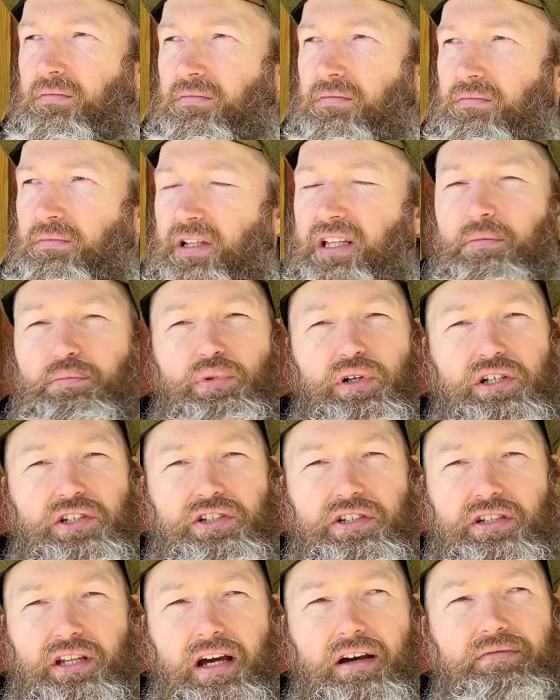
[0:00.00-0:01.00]
that
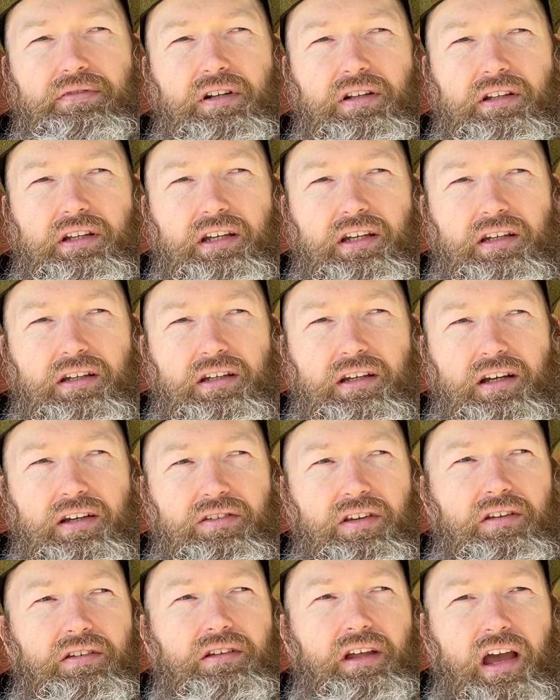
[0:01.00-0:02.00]
bridge definitely is
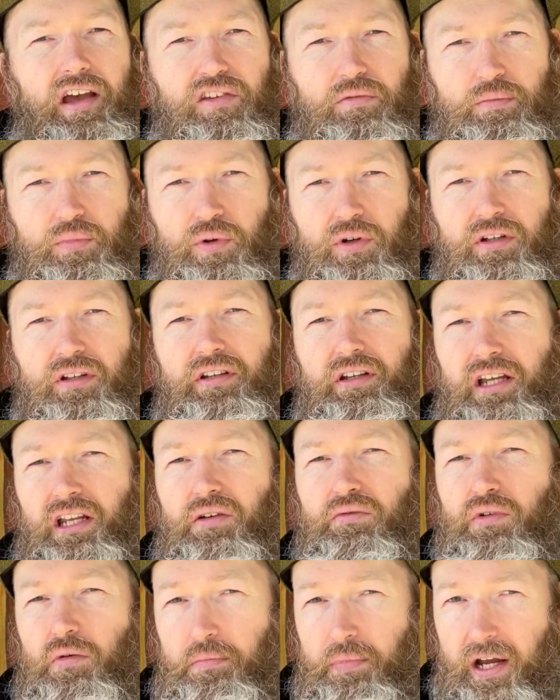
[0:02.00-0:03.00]
in desperate need
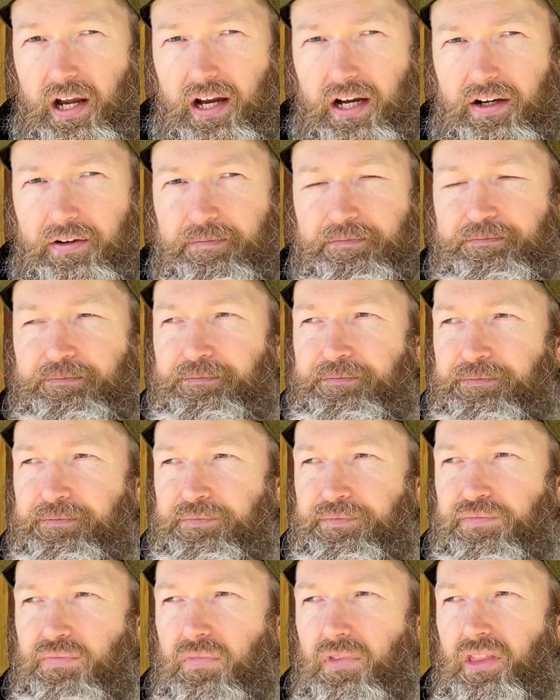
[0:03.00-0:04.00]
of repair
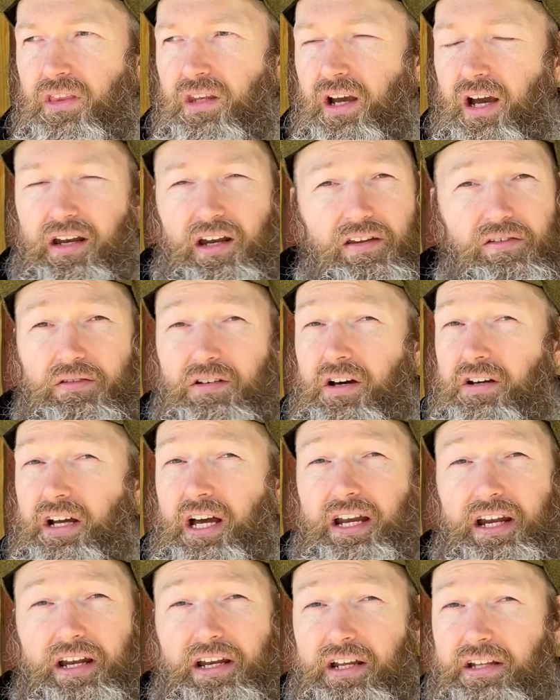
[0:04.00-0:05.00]
and has not
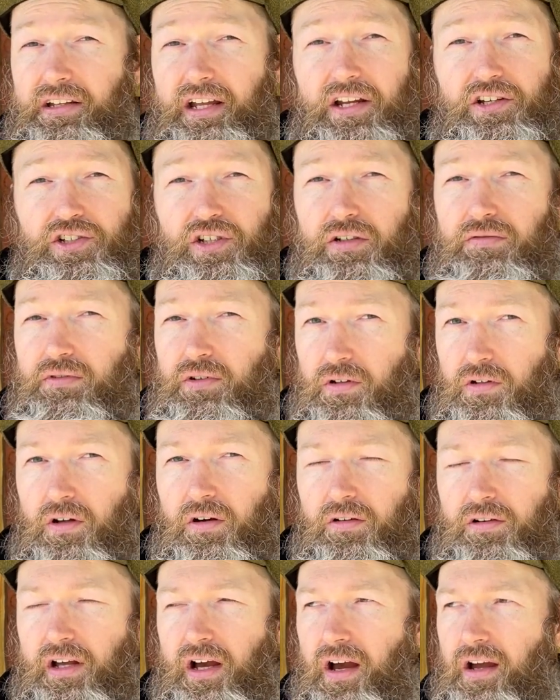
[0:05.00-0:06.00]
had any attention for a
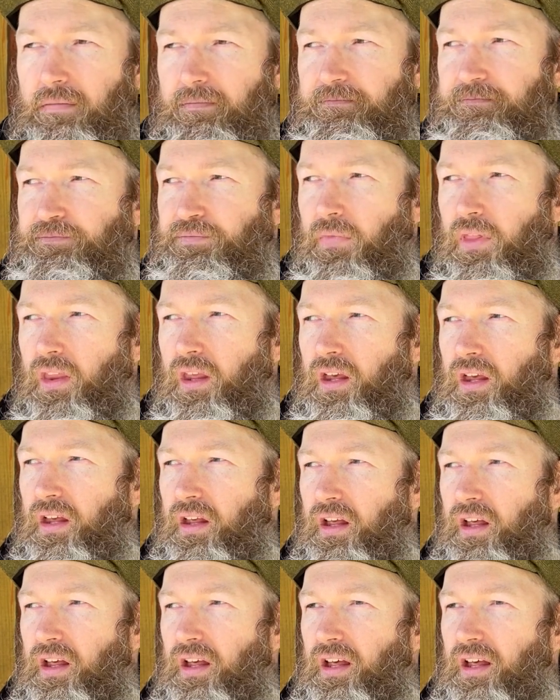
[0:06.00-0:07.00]
long time.
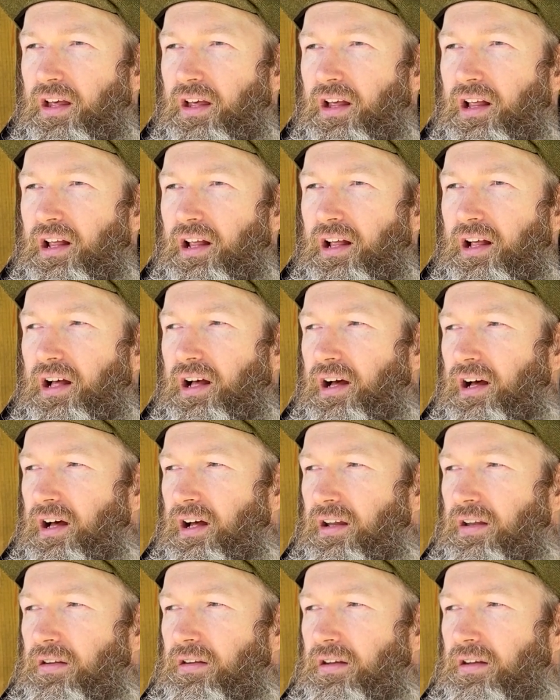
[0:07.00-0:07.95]
And